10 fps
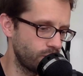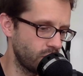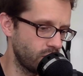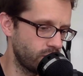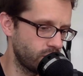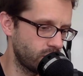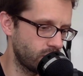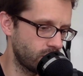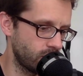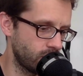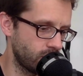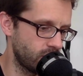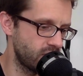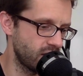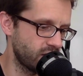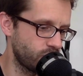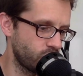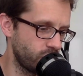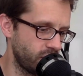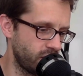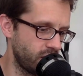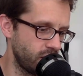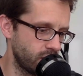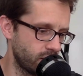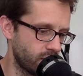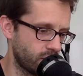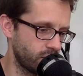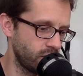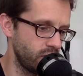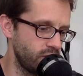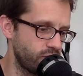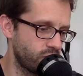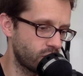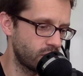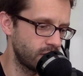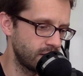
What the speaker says: Even that pawn here on e4